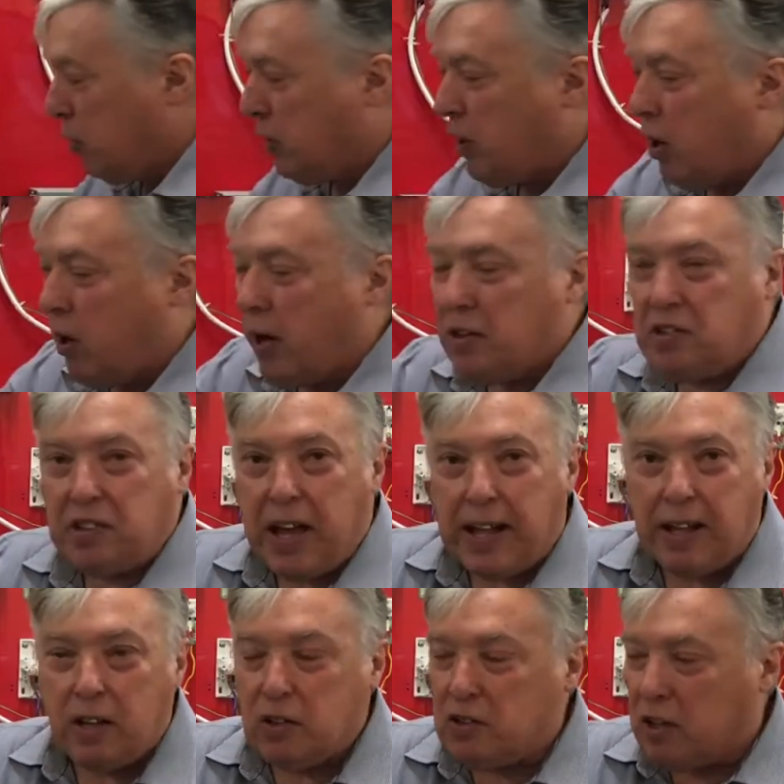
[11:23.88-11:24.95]
got our
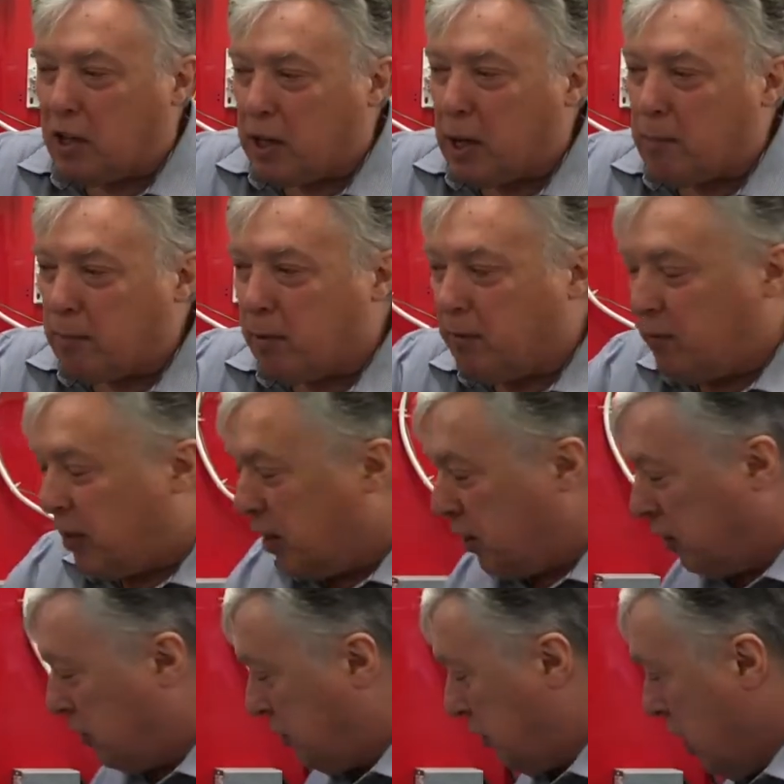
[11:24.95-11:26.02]
saddles and a couple of
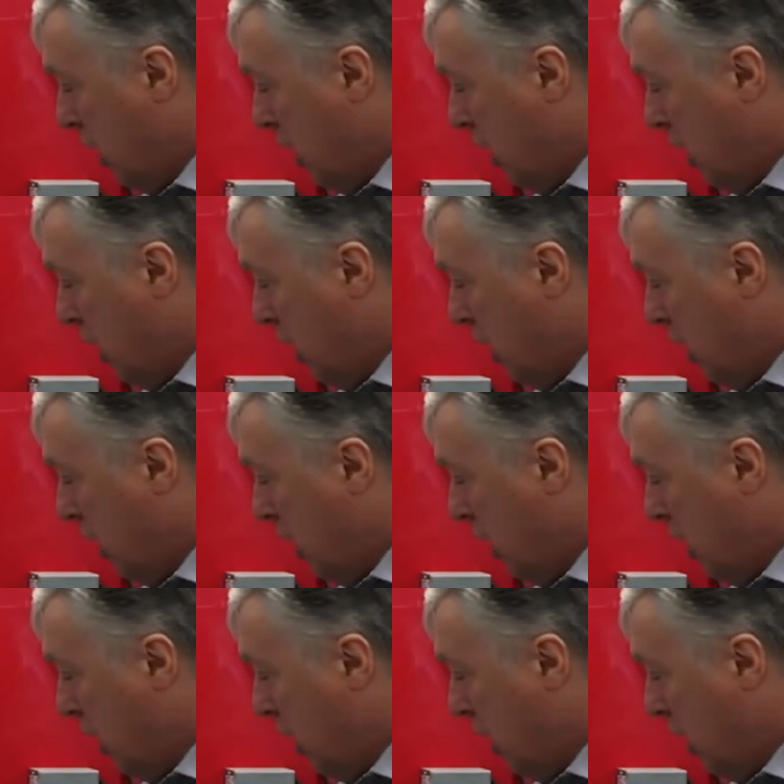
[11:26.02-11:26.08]
links,